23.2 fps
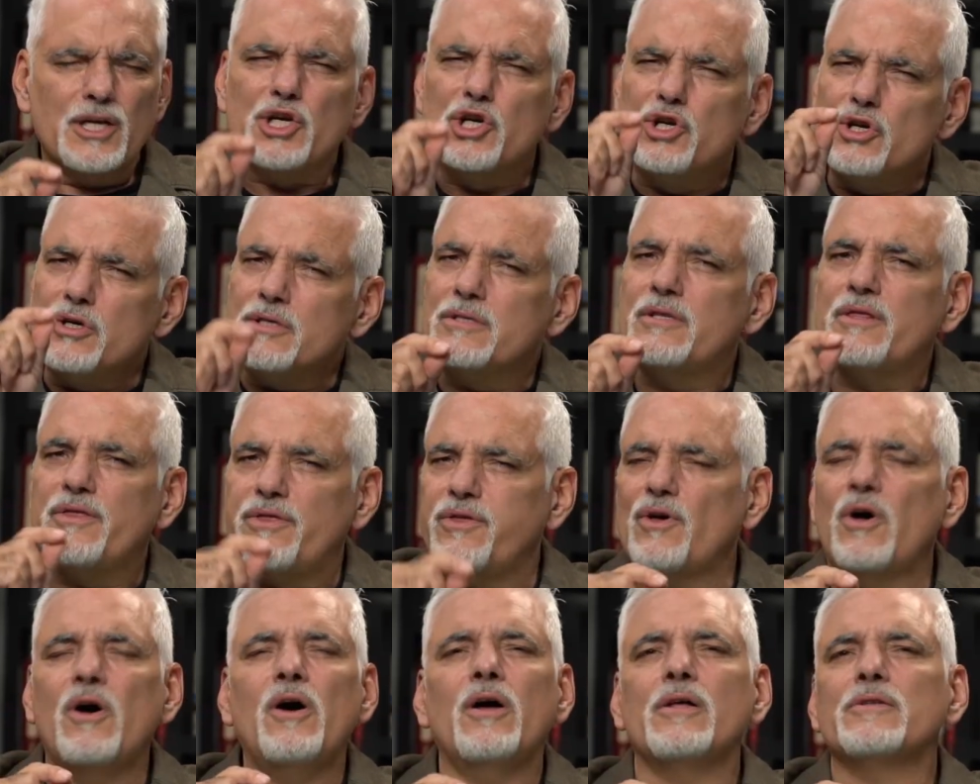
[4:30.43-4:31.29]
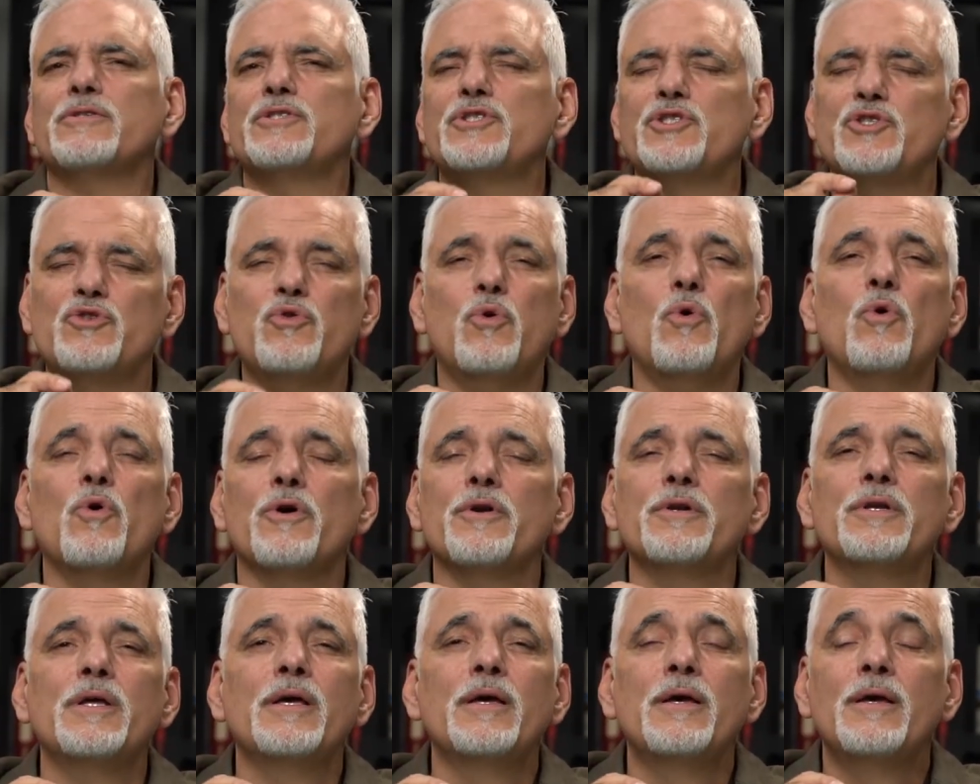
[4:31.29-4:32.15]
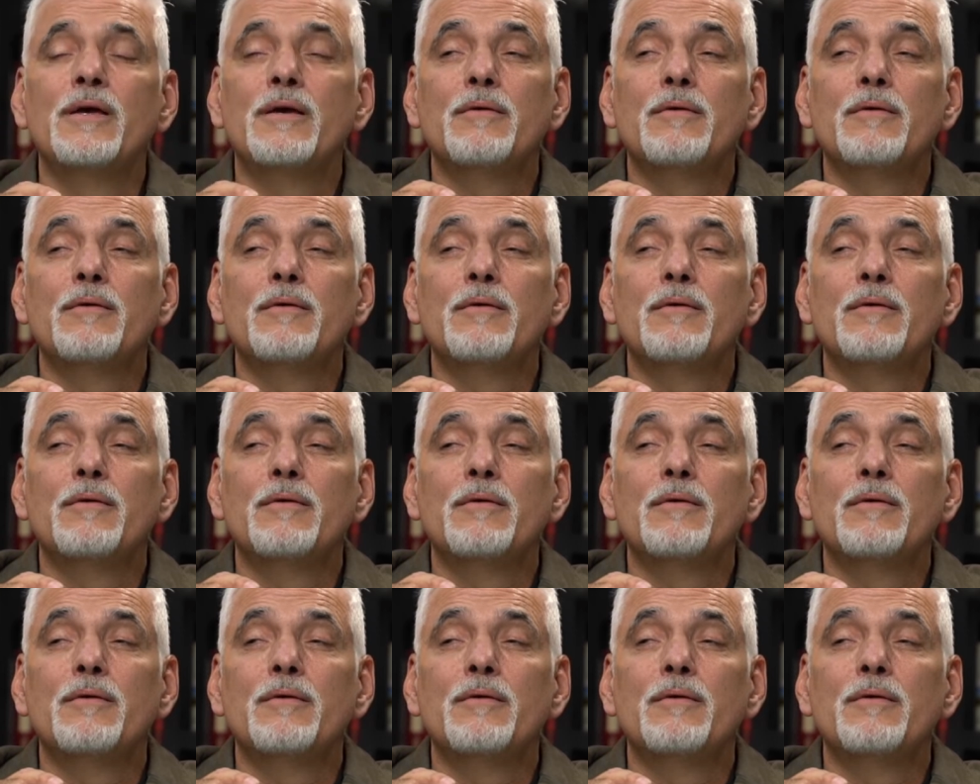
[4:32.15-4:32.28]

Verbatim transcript: good thoughts toward